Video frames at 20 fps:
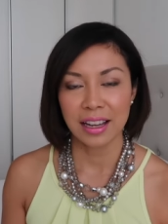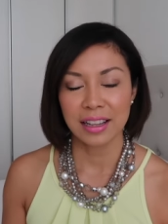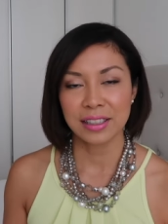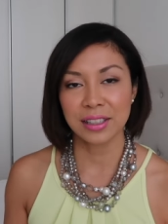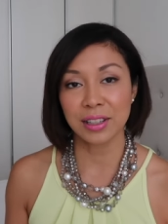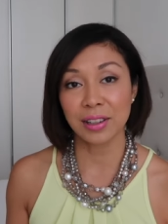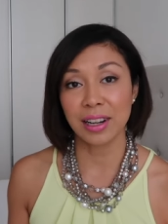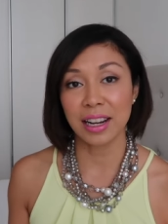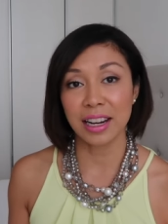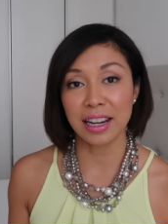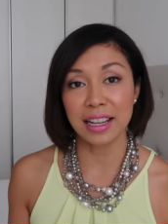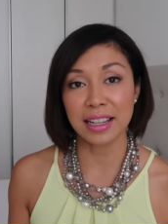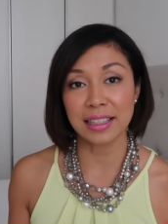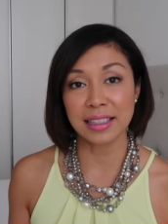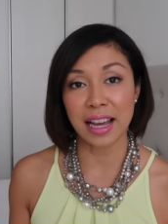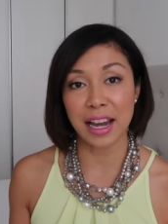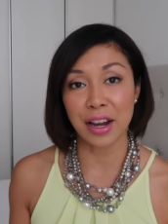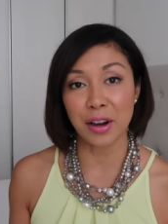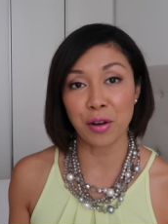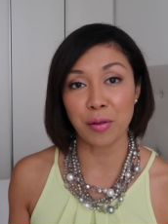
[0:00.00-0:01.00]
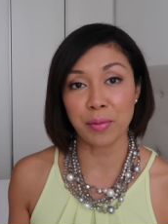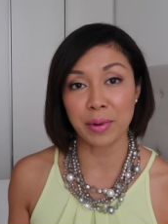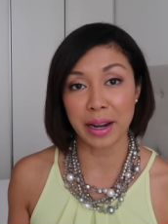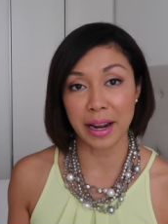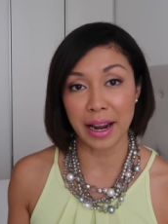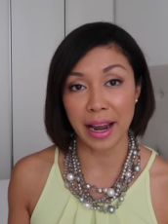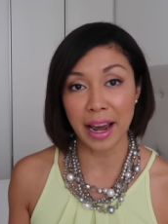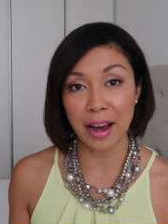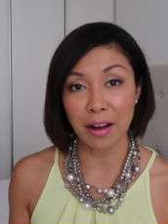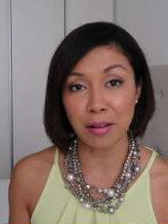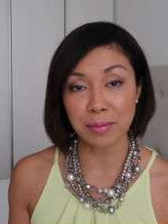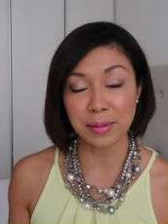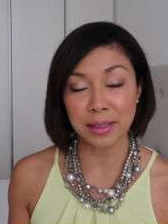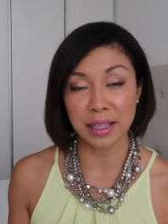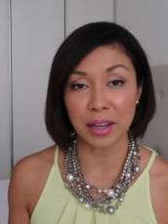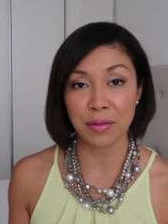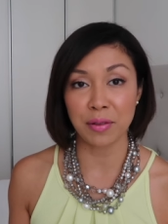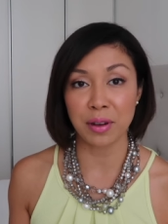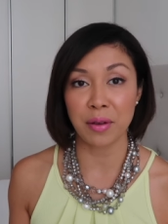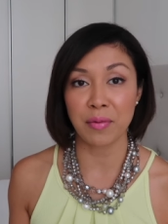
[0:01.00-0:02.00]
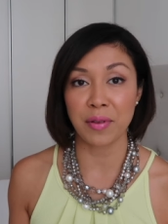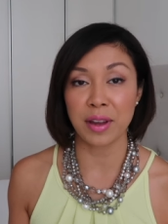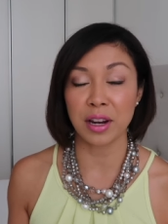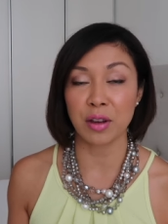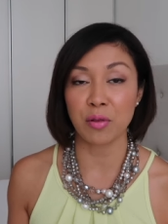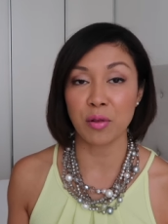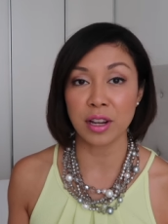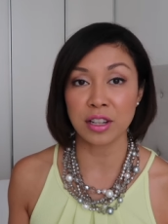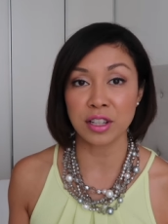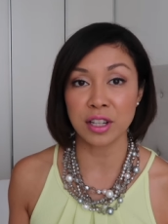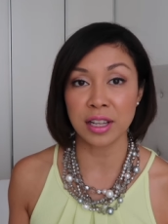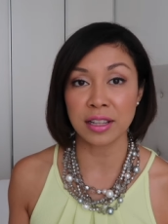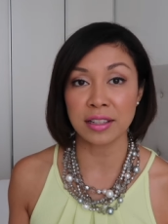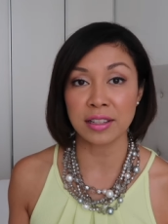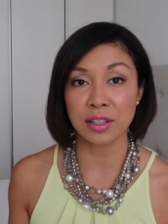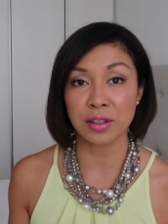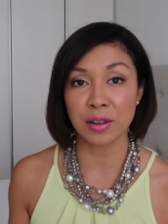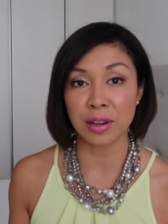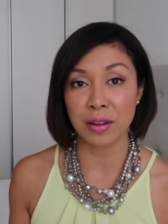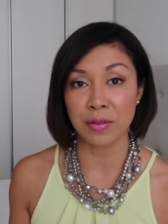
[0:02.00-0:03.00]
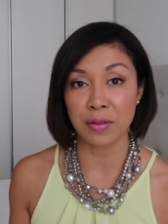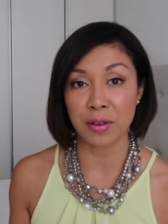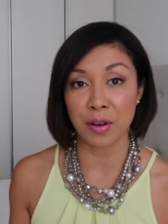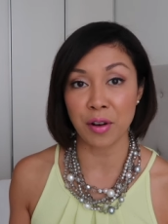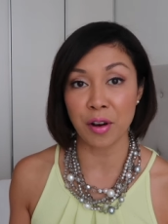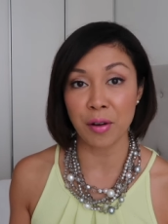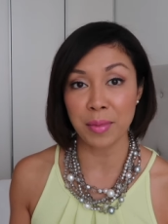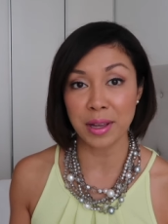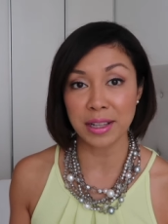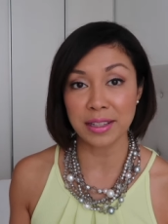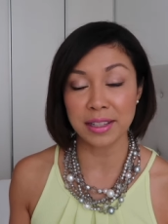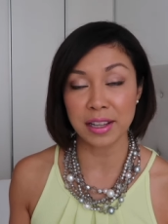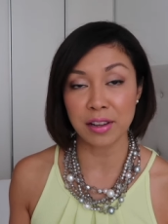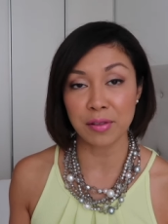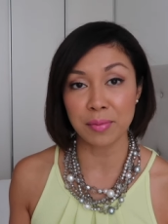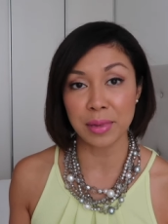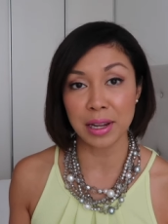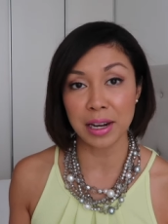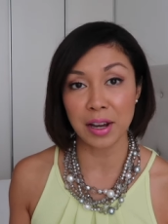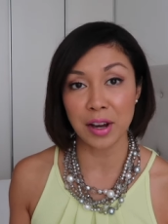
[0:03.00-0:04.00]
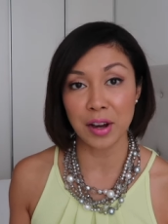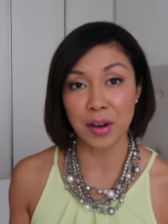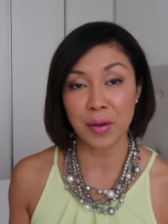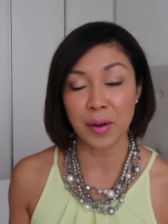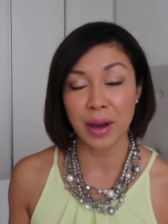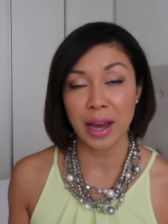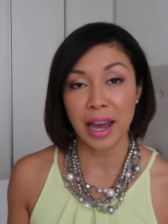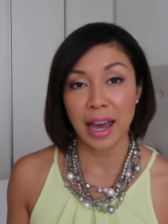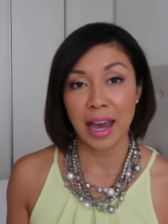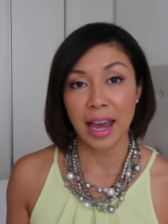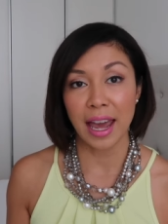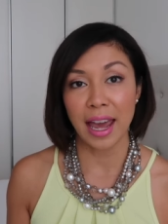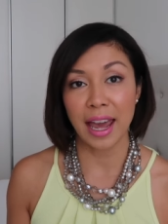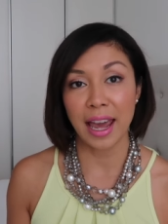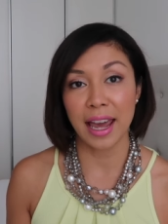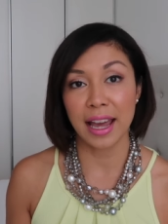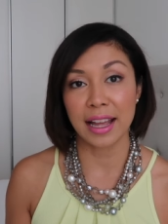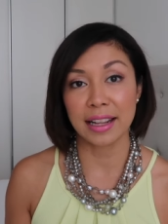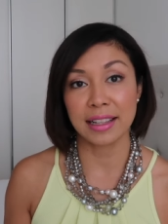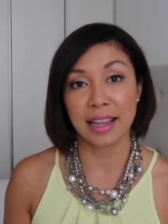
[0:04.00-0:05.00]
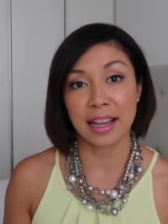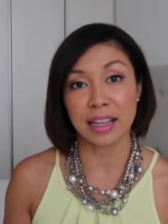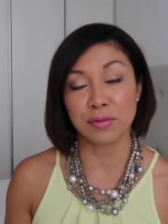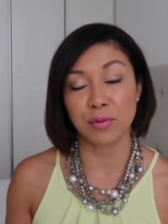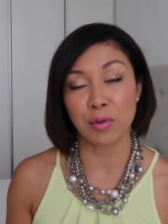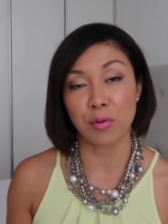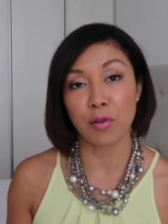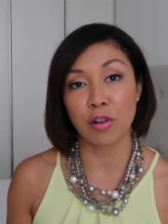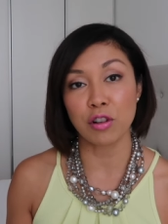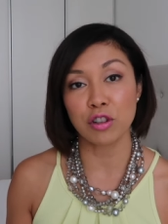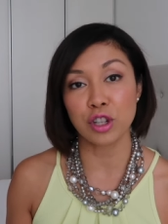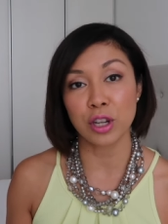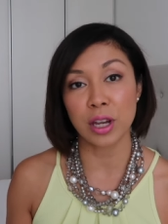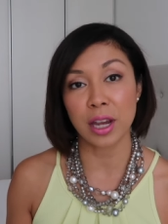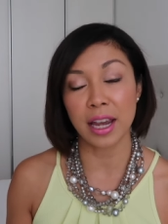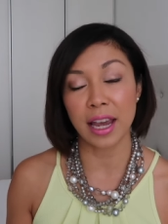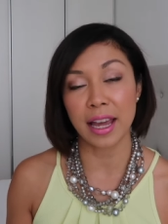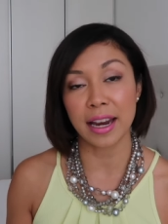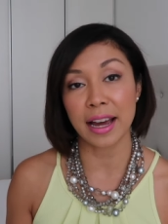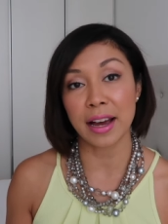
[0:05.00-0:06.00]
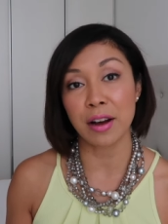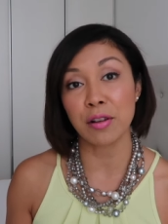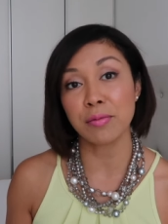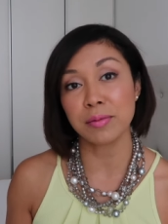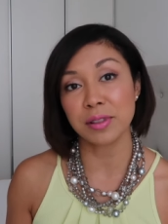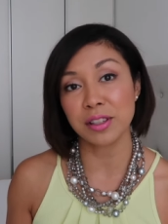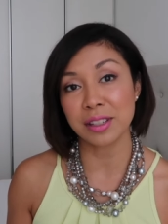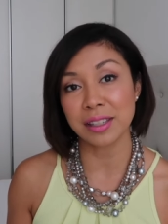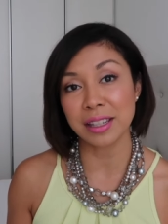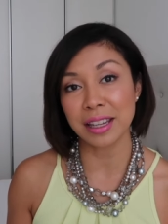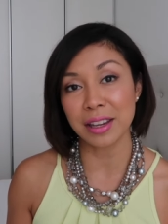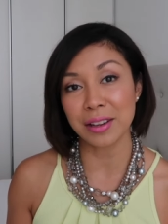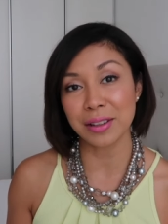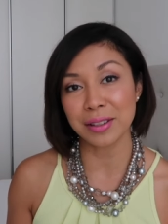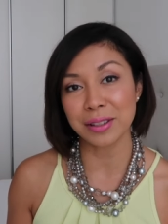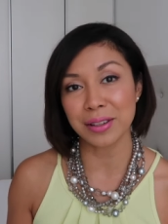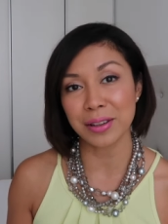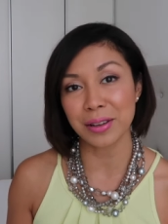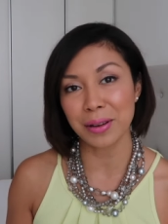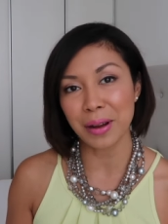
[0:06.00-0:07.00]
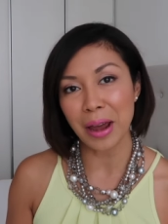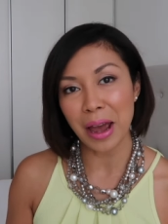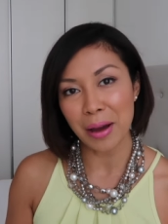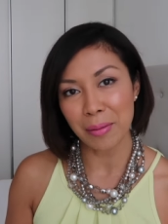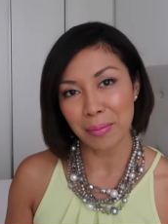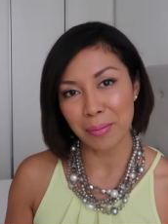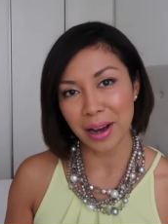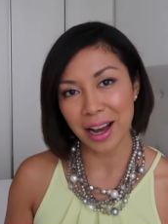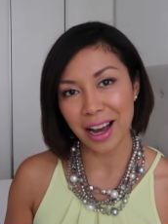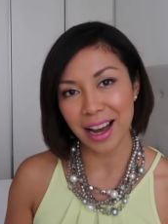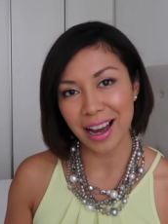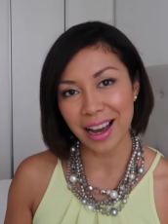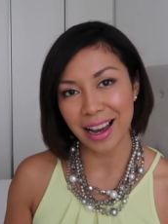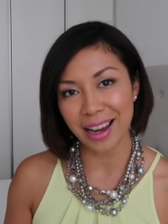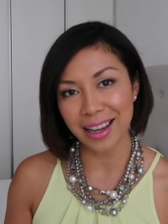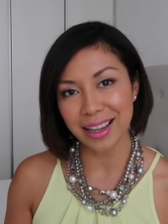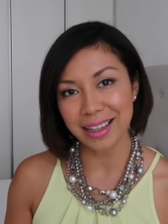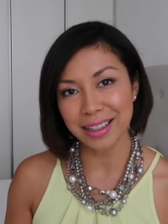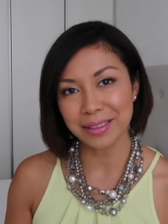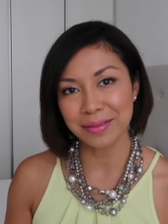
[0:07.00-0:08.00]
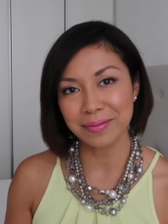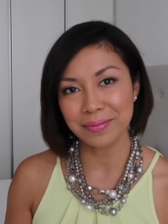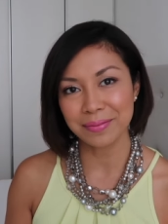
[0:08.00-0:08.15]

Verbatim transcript: So ladies, I hope that helps. If you have any questions, do leave your comments down below. And thanks for watching, and I hope to see you soon. Bye!